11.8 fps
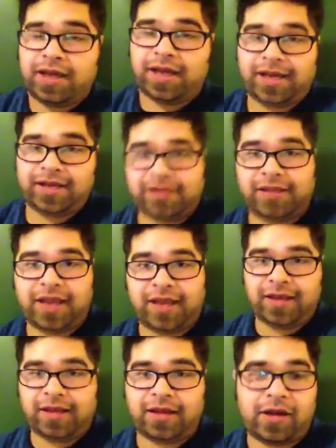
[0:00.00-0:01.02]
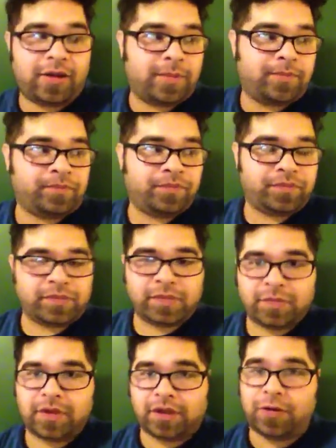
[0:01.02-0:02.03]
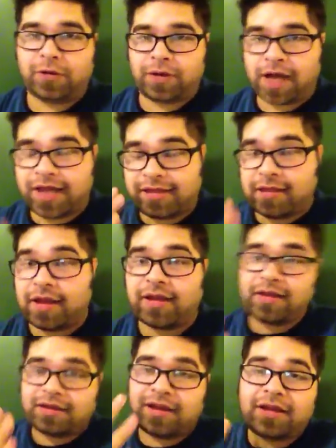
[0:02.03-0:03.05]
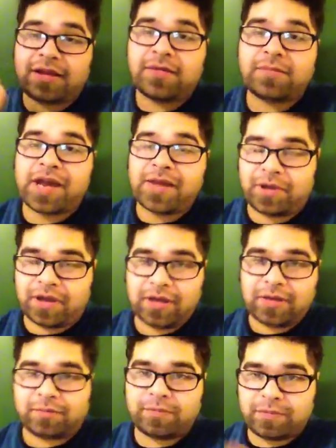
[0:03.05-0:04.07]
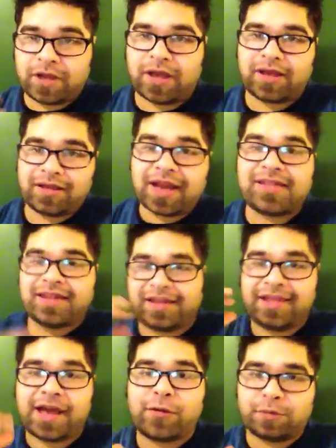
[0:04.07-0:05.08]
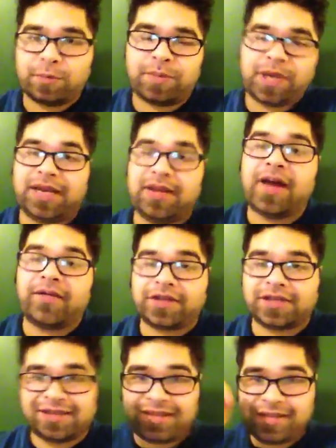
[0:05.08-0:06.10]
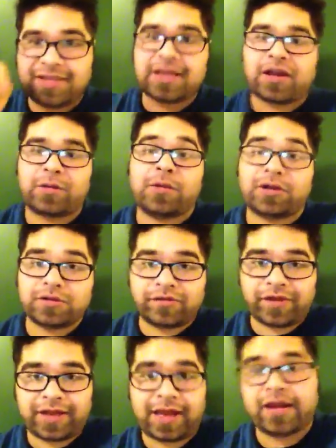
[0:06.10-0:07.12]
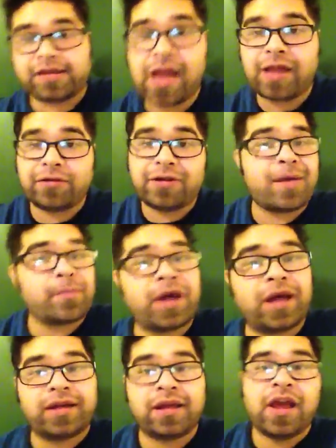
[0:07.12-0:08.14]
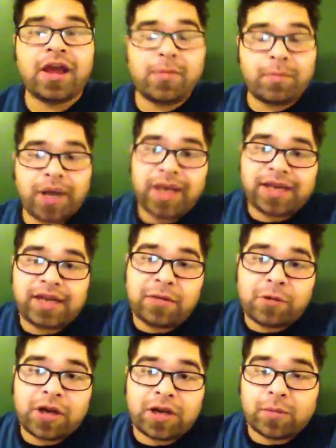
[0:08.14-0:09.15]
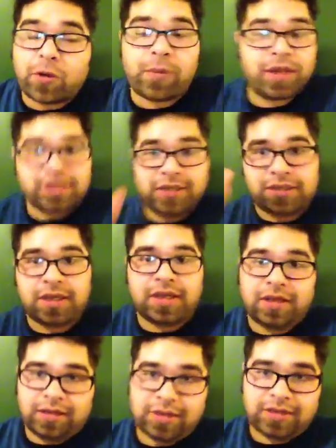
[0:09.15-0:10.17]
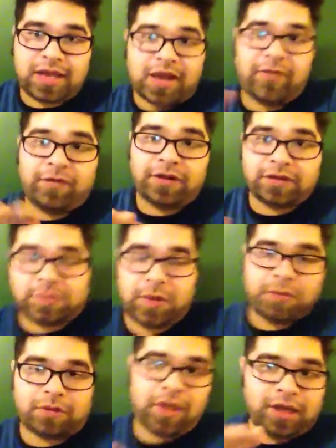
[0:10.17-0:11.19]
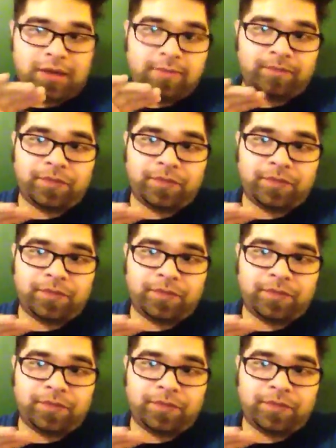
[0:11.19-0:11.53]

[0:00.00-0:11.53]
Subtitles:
And they, in my opinion, I think that would be enough, because the soccer balls were finally out of town. They're not bugging anyone anymore. But these cave village people, they